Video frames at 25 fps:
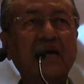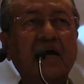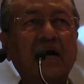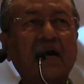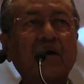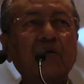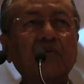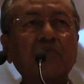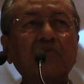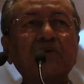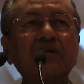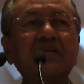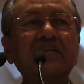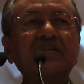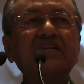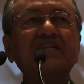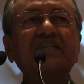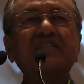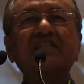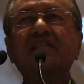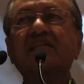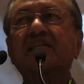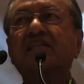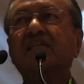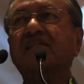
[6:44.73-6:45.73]
They are
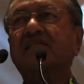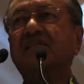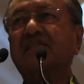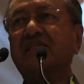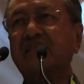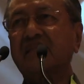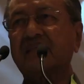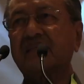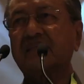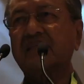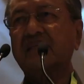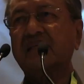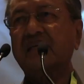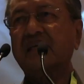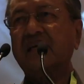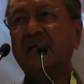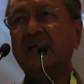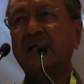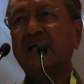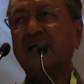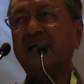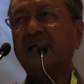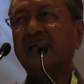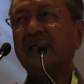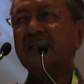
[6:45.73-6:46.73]
only interested
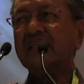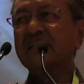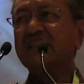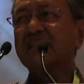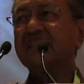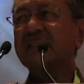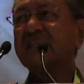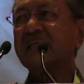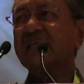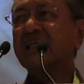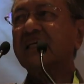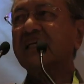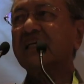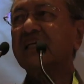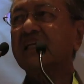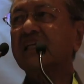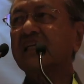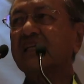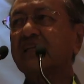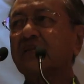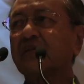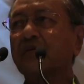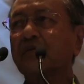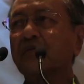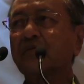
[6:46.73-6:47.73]
in
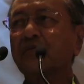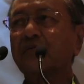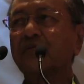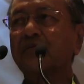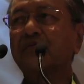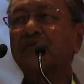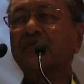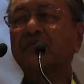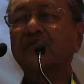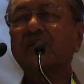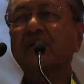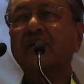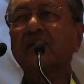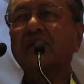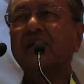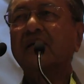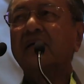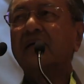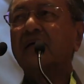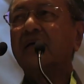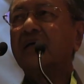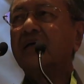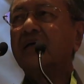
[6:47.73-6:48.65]
seeking the truth.